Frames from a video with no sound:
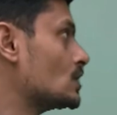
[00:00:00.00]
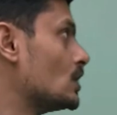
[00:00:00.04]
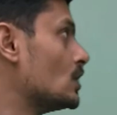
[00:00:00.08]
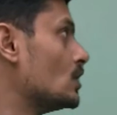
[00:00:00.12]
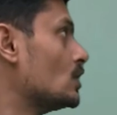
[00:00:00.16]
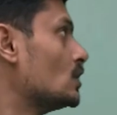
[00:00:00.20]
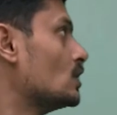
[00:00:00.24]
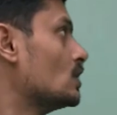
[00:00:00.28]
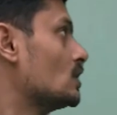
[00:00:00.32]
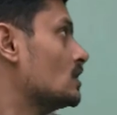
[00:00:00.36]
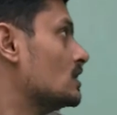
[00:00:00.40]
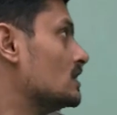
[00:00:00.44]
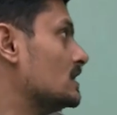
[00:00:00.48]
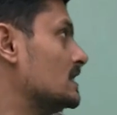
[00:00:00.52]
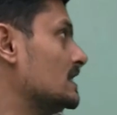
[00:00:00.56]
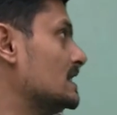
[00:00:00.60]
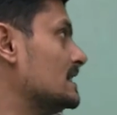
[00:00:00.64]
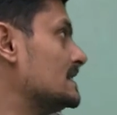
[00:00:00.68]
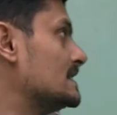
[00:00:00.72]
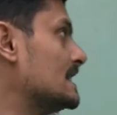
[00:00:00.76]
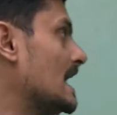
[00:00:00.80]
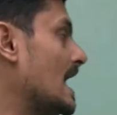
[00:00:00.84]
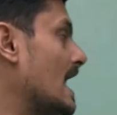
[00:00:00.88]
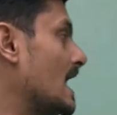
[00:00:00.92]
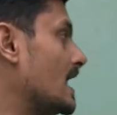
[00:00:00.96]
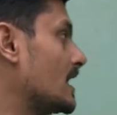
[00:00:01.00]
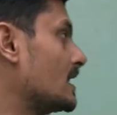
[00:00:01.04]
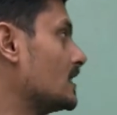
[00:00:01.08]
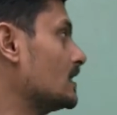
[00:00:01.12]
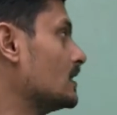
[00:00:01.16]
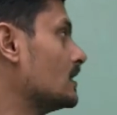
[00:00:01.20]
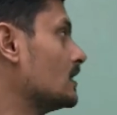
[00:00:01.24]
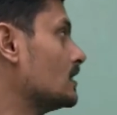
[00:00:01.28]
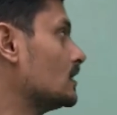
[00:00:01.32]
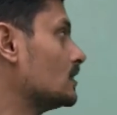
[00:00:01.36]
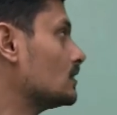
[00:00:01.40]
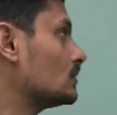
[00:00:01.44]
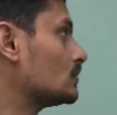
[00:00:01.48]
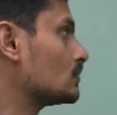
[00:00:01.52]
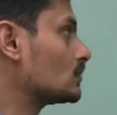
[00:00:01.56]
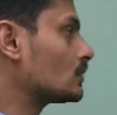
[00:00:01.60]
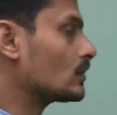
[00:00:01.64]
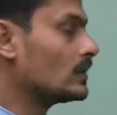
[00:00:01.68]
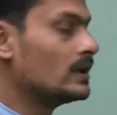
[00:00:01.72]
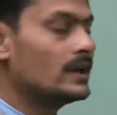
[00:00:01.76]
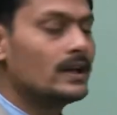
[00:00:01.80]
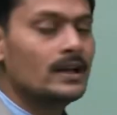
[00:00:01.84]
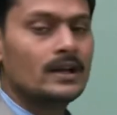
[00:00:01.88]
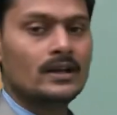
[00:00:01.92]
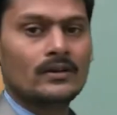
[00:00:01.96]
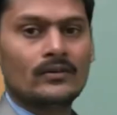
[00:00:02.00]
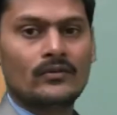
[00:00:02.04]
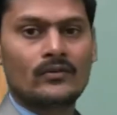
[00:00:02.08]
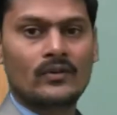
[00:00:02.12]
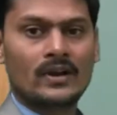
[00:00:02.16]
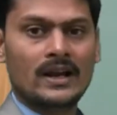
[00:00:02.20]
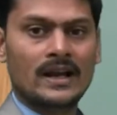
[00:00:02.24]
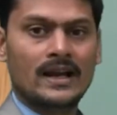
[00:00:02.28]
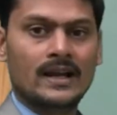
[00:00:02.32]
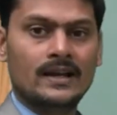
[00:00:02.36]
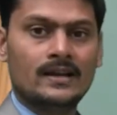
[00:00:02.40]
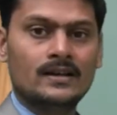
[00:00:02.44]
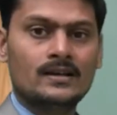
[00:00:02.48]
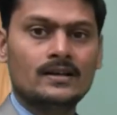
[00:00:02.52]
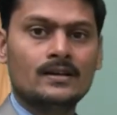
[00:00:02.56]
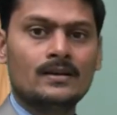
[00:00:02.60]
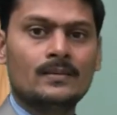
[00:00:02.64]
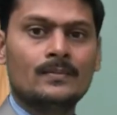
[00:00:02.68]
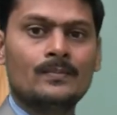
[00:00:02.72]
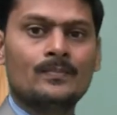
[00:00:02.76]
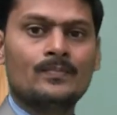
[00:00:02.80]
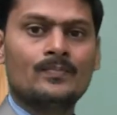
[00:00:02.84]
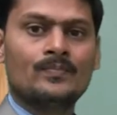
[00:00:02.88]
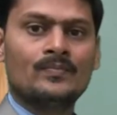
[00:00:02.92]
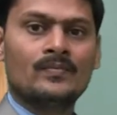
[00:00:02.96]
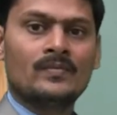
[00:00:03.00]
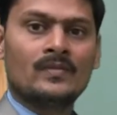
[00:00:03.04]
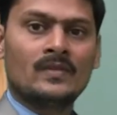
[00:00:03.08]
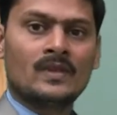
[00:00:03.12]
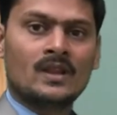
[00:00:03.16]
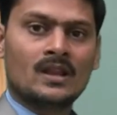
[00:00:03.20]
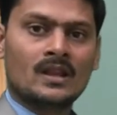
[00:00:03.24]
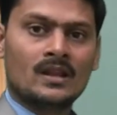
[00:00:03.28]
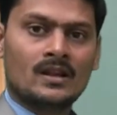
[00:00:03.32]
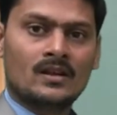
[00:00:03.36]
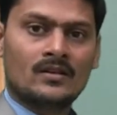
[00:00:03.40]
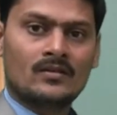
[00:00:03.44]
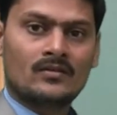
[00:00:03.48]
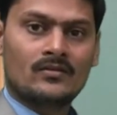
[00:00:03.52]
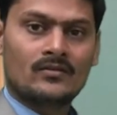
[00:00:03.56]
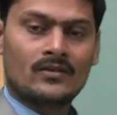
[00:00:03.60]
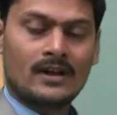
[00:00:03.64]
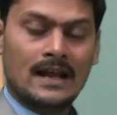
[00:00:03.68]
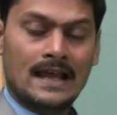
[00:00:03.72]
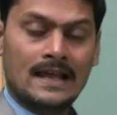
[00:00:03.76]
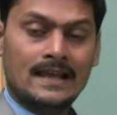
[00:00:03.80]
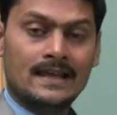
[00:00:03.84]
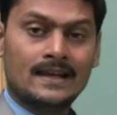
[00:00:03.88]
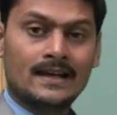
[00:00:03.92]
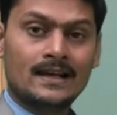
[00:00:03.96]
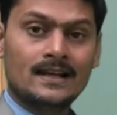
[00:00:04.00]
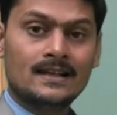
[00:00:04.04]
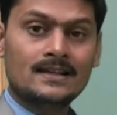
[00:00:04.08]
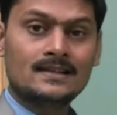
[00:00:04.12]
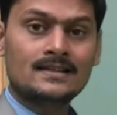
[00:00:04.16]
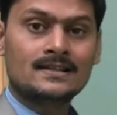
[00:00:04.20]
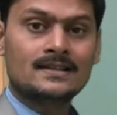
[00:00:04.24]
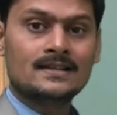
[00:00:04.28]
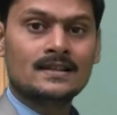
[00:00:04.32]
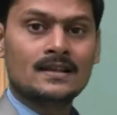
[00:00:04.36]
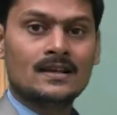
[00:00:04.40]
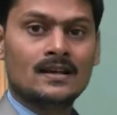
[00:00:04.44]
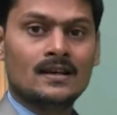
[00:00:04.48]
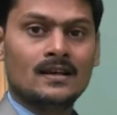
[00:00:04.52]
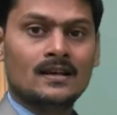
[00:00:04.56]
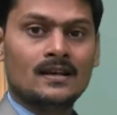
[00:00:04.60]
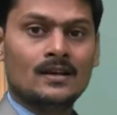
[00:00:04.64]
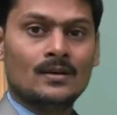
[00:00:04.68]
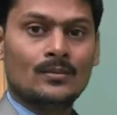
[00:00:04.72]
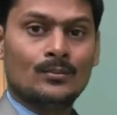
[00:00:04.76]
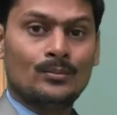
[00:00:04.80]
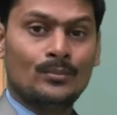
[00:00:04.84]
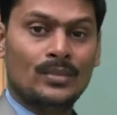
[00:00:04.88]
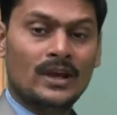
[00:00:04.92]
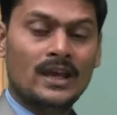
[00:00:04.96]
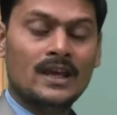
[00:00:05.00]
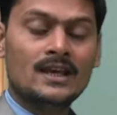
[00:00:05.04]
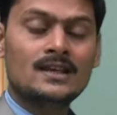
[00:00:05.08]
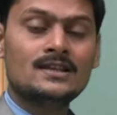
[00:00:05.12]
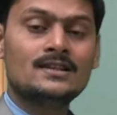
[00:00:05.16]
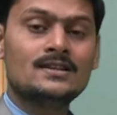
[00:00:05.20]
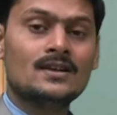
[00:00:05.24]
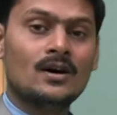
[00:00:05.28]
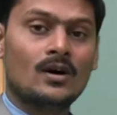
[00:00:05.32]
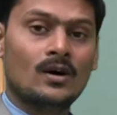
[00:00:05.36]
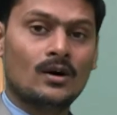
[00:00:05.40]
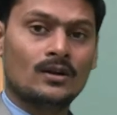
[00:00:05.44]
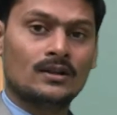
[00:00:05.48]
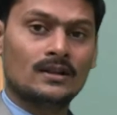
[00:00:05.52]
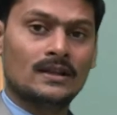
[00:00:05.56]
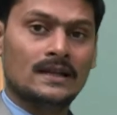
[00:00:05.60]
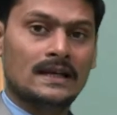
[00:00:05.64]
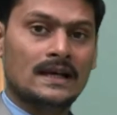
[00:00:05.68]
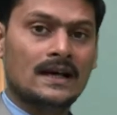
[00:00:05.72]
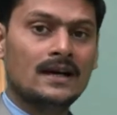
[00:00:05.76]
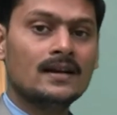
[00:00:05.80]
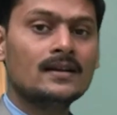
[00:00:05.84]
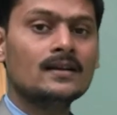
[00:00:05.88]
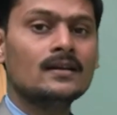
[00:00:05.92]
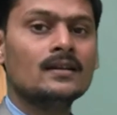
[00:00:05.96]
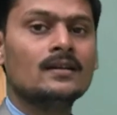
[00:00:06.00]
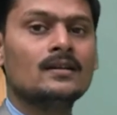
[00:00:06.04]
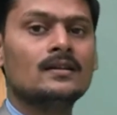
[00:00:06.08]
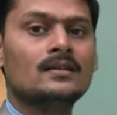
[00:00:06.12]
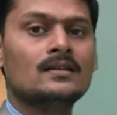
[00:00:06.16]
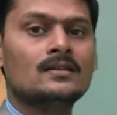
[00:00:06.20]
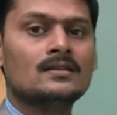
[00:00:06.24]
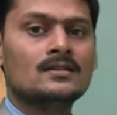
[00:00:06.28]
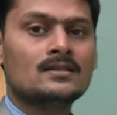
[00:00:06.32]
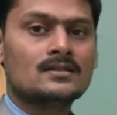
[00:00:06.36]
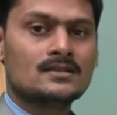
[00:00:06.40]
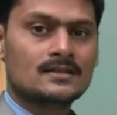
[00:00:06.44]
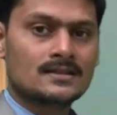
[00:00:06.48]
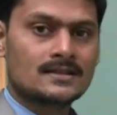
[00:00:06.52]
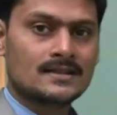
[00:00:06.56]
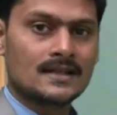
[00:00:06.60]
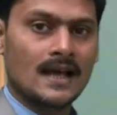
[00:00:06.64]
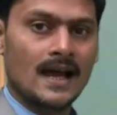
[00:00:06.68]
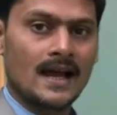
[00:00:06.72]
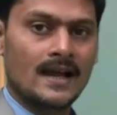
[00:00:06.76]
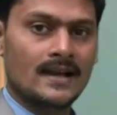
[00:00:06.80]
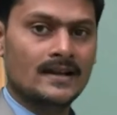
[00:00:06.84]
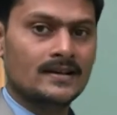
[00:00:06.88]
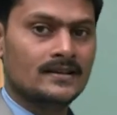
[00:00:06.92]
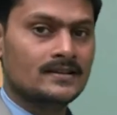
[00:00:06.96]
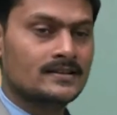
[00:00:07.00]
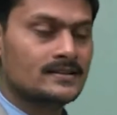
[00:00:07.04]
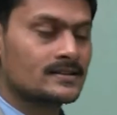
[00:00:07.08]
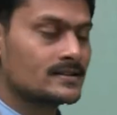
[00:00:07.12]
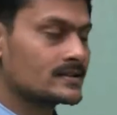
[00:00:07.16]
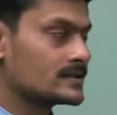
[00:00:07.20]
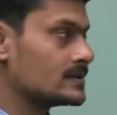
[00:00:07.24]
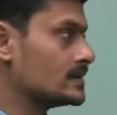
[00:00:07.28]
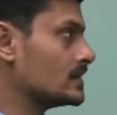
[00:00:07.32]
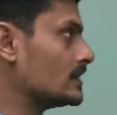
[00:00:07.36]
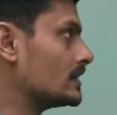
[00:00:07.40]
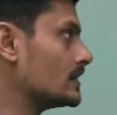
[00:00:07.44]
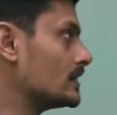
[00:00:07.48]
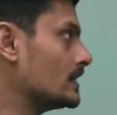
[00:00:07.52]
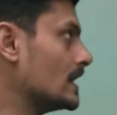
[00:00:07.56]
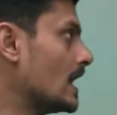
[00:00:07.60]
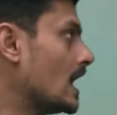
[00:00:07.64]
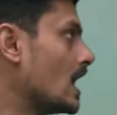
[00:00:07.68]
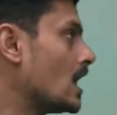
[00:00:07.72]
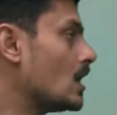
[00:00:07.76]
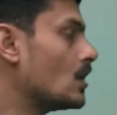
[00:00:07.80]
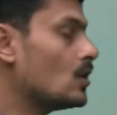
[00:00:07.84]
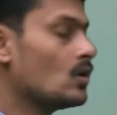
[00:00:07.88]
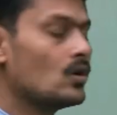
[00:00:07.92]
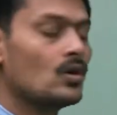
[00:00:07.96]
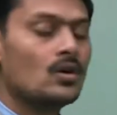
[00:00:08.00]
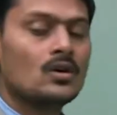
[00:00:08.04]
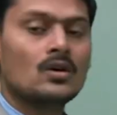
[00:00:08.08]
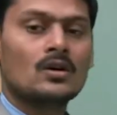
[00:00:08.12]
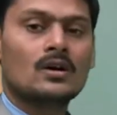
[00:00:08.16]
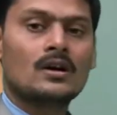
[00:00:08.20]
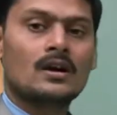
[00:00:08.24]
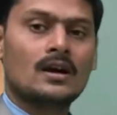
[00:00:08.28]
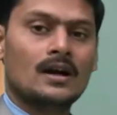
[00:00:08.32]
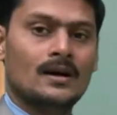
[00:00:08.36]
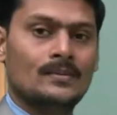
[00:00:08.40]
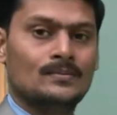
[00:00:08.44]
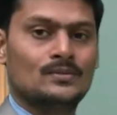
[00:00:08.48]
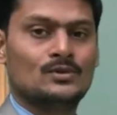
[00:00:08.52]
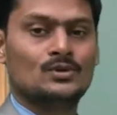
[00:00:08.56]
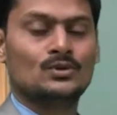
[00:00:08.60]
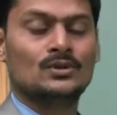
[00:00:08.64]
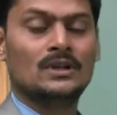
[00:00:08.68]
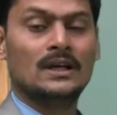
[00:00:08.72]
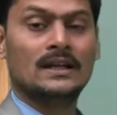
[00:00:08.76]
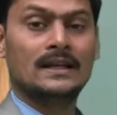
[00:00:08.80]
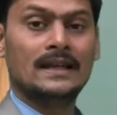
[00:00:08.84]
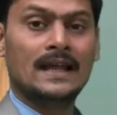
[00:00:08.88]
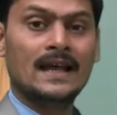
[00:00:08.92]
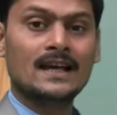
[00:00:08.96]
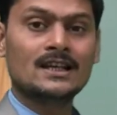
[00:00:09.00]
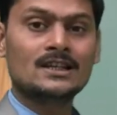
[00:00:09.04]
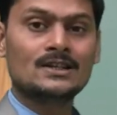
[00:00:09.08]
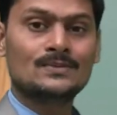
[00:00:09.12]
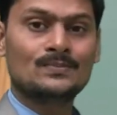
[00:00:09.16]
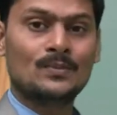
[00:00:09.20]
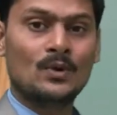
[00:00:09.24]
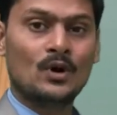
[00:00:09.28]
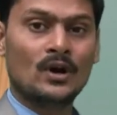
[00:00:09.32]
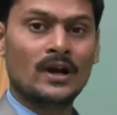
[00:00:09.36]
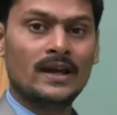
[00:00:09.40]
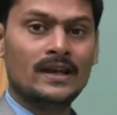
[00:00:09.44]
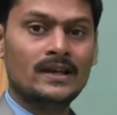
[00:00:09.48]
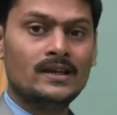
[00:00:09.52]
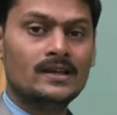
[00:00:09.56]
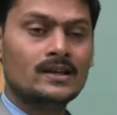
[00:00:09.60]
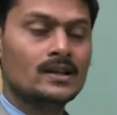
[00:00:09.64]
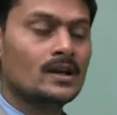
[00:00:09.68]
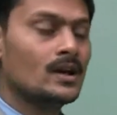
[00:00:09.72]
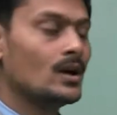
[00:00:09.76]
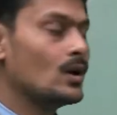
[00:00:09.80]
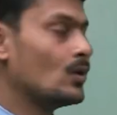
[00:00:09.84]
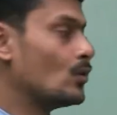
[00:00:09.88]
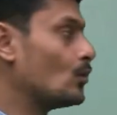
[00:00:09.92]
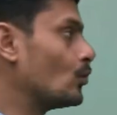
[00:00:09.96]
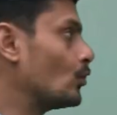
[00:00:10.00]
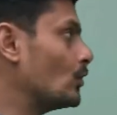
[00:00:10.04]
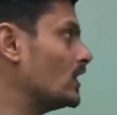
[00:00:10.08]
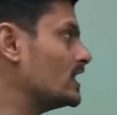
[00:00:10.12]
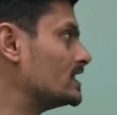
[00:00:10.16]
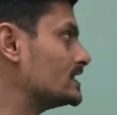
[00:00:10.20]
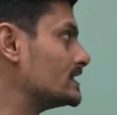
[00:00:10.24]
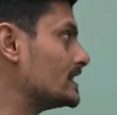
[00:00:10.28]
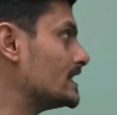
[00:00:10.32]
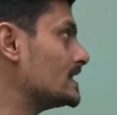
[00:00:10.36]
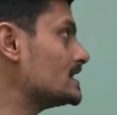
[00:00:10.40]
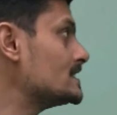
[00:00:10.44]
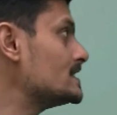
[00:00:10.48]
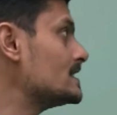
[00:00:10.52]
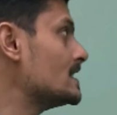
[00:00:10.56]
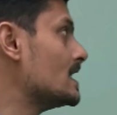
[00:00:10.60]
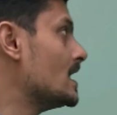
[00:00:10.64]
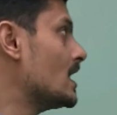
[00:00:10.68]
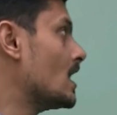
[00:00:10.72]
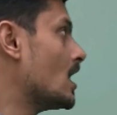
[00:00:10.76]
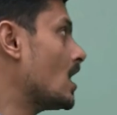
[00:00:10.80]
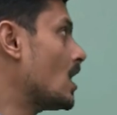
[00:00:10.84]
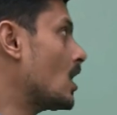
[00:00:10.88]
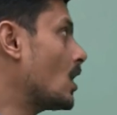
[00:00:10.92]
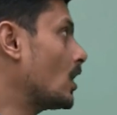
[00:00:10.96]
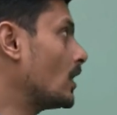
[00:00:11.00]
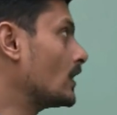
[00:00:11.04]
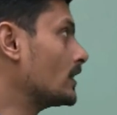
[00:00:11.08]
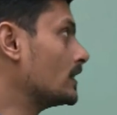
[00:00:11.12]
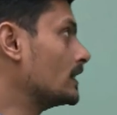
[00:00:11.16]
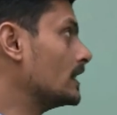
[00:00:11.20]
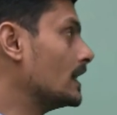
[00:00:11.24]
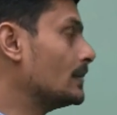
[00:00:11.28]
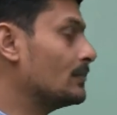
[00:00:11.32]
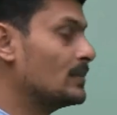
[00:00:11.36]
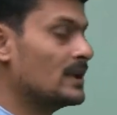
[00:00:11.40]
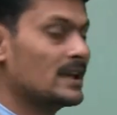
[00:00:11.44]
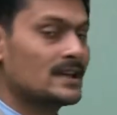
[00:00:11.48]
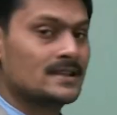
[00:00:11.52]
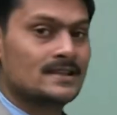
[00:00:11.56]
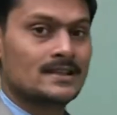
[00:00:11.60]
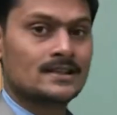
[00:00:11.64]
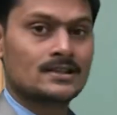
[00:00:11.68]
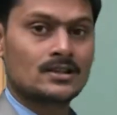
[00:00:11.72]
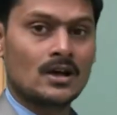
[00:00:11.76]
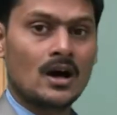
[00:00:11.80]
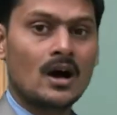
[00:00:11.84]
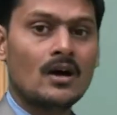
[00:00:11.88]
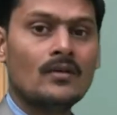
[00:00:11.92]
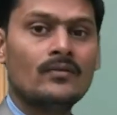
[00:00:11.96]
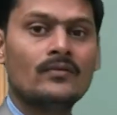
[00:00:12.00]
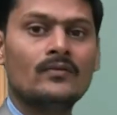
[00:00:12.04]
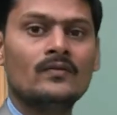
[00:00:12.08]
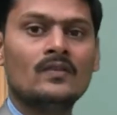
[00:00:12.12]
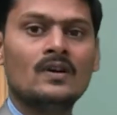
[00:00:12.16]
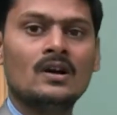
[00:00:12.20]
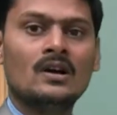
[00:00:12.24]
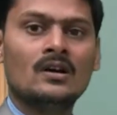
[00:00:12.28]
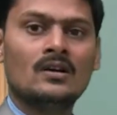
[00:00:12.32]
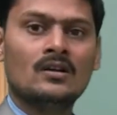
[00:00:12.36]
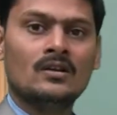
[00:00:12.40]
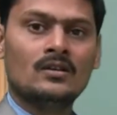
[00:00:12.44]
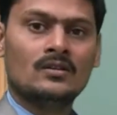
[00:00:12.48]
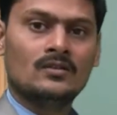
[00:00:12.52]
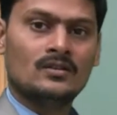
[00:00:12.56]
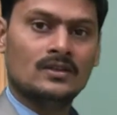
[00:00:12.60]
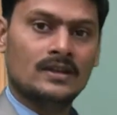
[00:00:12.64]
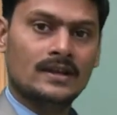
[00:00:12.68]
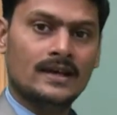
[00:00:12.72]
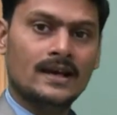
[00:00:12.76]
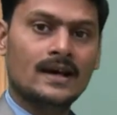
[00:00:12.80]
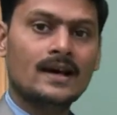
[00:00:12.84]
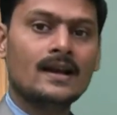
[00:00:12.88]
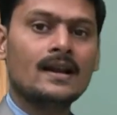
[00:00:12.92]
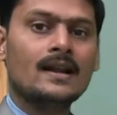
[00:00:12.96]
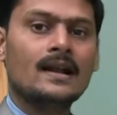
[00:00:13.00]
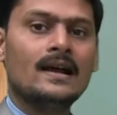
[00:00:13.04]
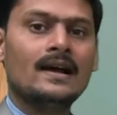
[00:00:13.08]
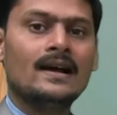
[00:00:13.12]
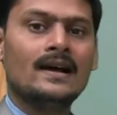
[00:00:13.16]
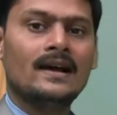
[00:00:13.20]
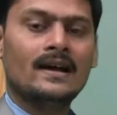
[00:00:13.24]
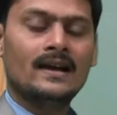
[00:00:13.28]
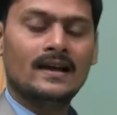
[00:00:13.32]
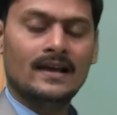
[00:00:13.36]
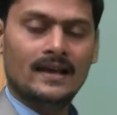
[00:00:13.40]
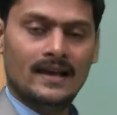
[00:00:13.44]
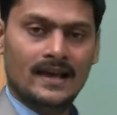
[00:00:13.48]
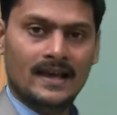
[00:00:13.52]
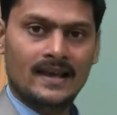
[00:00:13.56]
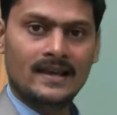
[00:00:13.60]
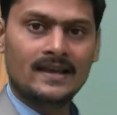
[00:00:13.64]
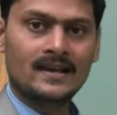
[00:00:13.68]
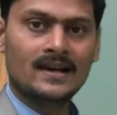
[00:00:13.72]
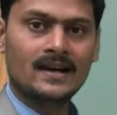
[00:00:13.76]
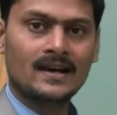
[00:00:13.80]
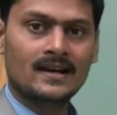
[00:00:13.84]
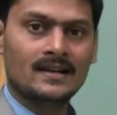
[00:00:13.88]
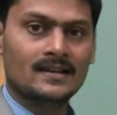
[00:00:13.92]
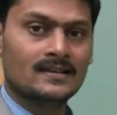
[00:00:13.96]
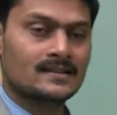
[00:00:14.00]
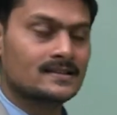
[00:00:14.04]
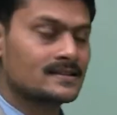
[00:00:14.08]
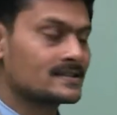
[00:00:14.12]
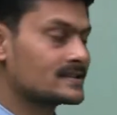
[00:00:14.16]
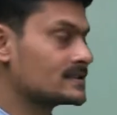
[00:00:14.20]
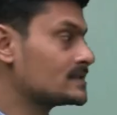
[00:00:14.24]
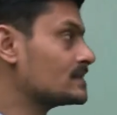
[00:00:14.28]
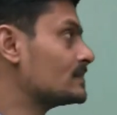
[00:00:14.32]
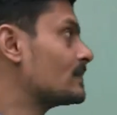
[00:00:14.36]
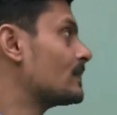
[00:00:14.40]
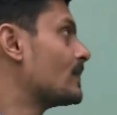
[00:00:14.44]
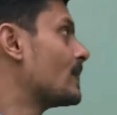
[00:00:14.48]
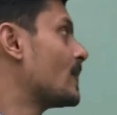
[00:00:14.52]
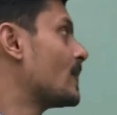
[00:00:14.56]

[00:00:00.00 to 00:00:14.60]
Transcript: So these are three different triangles based on their sides. Now come to the next point, which is on the basis of their angles.